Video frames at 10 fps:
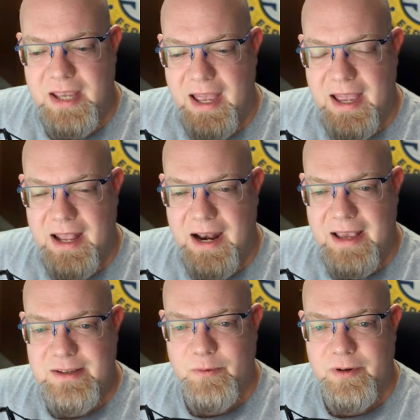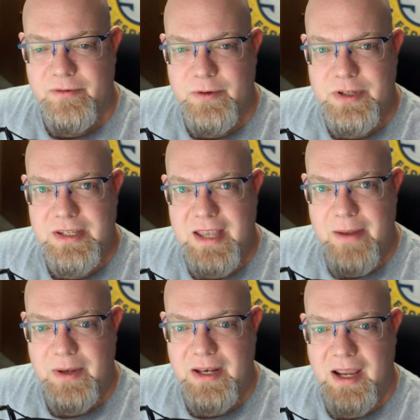and has a wonderful
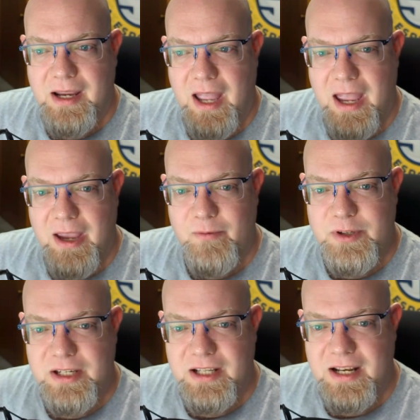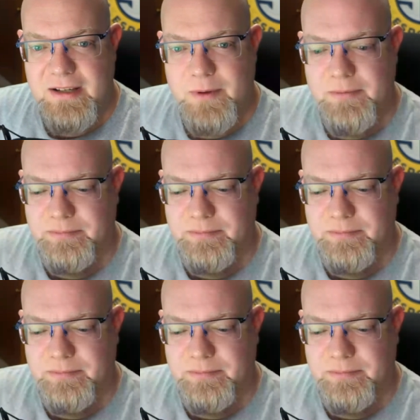sysadmin day, and we'll see you in the next one.